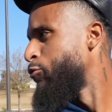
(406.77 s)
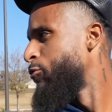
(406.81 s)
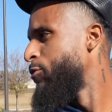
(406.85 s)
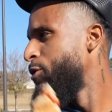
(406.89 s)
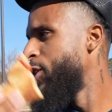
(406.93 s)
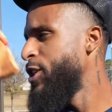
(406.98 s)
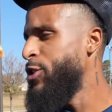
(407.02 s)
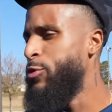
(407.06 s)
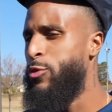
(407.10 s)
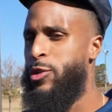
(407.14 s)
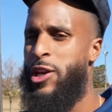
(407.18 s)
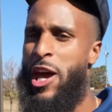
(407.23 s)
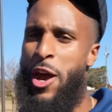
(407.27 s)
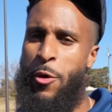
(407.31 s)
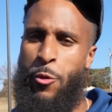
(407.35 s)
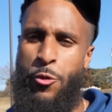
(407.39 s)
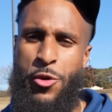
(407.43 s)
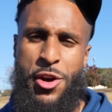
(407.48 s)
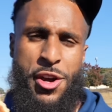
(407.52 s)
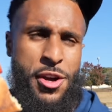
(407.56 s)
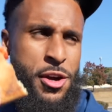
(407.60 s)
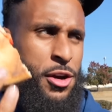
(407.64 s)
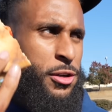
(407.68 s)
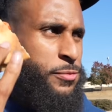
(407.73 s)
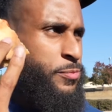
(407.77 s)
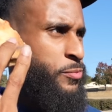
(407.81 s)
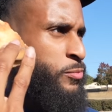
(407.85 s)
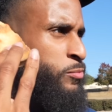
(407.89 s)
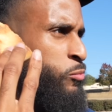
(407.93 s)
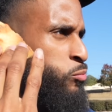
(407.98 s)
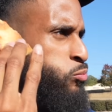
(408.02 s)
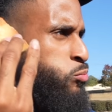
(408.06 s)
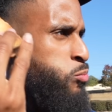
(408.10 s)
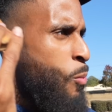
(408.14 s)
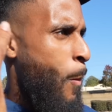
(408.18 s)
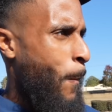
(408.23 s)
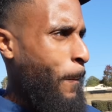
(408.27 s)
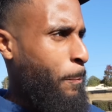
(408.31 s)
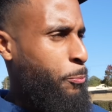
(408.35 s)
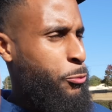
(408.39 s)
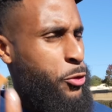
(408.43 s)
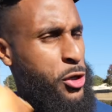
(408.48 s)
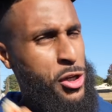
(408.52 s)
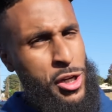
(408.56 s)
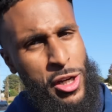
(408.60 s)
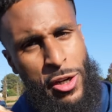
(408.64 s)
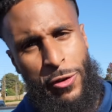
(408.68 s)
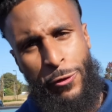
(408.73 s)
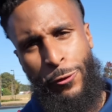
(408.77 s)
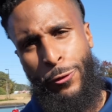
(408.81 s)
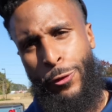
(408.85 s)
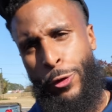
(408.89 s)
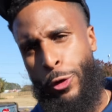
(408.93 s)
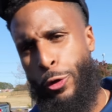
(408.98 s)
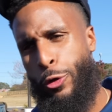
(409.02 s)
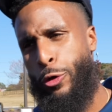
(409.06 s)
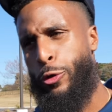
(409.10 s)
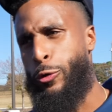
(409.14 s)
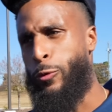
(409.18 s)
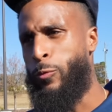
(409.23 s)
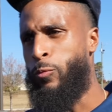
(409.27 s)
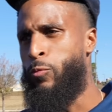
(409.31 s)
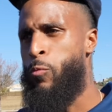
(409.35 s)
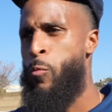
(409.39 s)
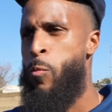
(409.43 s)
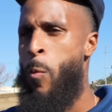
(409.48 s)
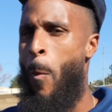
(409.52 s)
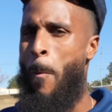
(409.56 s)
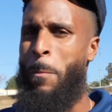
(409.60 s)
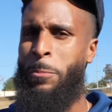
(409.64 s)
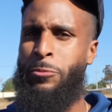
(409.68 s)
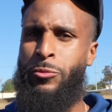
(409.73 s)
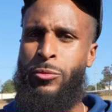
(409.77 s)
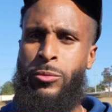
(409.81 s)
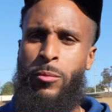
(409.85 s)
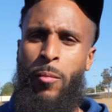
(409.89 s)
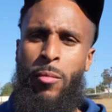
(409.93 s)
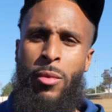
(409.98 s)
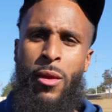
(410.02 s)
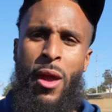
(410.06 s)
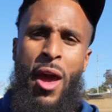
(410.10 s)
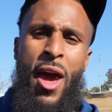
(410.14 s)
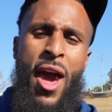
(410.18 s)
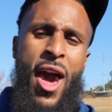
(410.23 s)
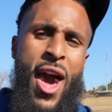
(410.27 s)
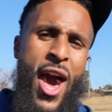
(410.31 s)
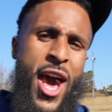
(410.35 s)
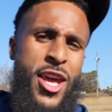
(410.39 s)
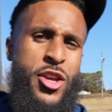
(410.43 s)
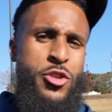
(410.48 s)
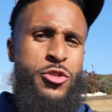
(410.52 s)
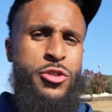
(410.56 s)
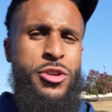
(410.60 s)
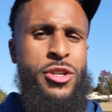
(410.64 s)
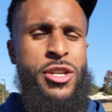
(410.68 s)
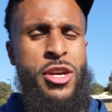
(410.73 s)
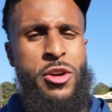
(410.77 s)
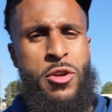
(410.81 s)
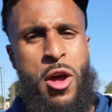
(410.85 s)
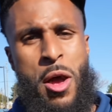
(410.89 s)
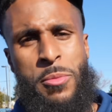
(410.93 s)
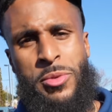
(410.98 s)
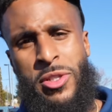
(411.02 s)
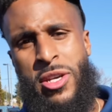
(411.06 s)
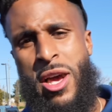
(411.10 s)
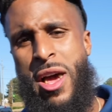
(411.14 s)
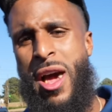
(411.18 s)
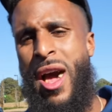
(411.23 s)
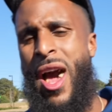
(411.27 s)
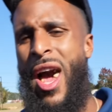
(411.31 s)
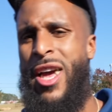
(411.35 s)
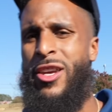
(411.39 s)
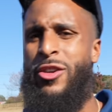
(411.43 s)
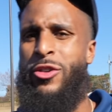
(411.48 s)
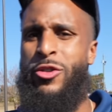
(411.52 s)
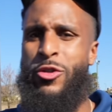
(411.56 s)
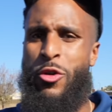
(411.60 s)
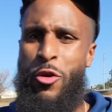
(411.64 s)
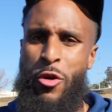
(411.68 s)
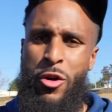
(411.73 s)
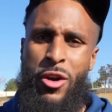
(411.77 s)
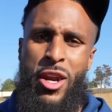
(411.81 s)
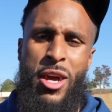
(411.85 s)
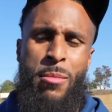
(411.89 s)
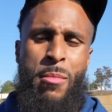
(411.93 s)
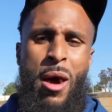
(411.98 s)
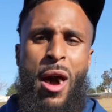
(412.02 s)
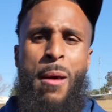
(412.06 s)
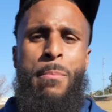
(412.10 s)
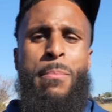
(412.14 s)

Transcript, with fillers: This was that real good food how you, you dig what I'm saying? How you doing? They my